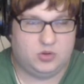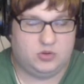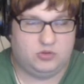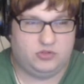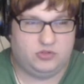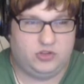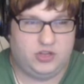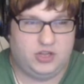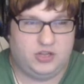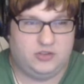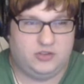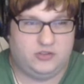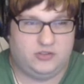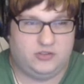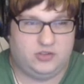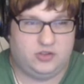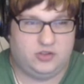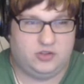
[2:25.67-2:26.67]
She is
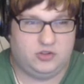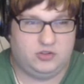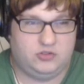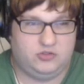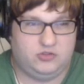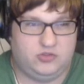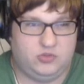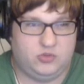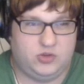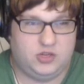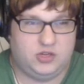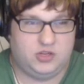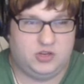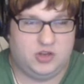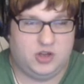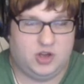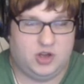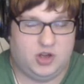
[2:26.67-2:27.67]
doing
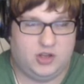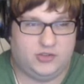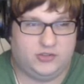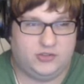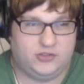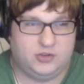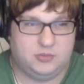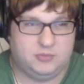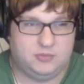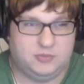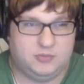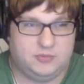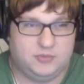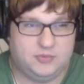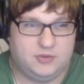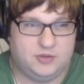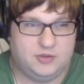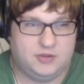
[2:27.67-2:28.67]
awesome.
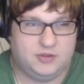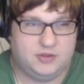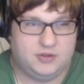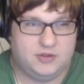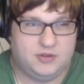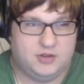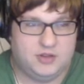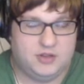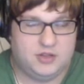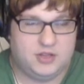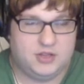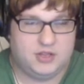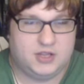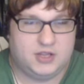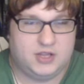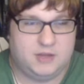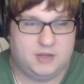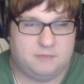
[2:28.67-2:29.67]

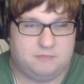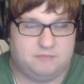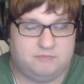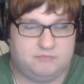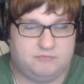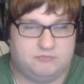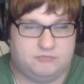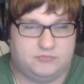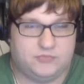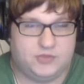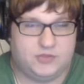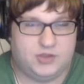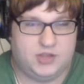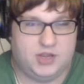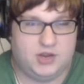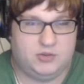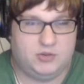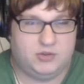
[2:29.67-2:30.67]
Yep,
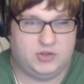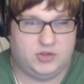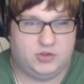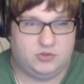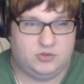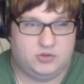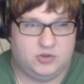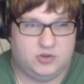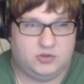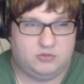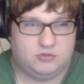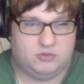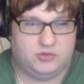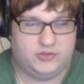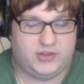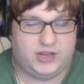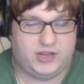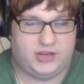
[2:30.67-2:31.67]
there we go.
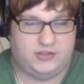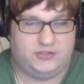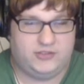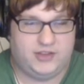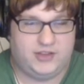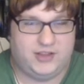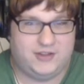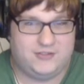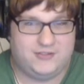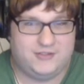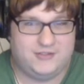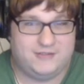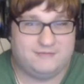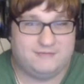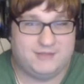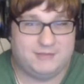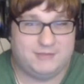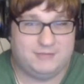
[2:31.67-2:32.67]
Frittata's down.
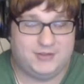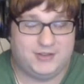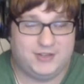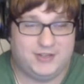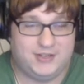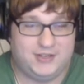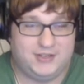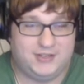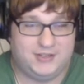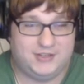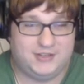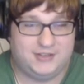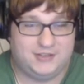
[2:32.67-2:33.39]
I'm looking good.